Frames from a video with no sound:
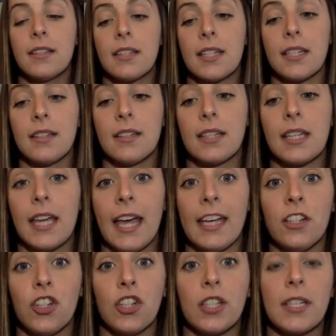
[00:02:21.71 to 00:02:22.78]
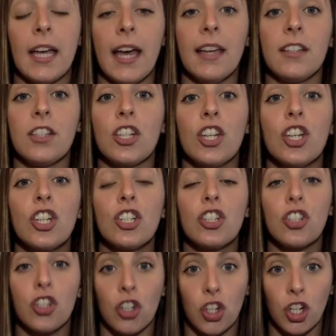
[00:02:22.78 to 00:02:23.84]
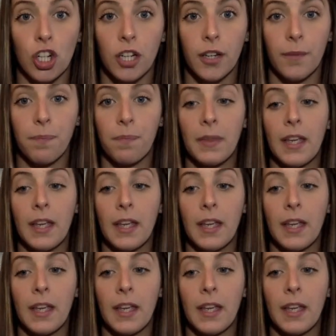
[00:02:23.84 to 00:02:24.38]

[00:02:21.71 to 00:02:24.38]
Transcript: TCH says ch.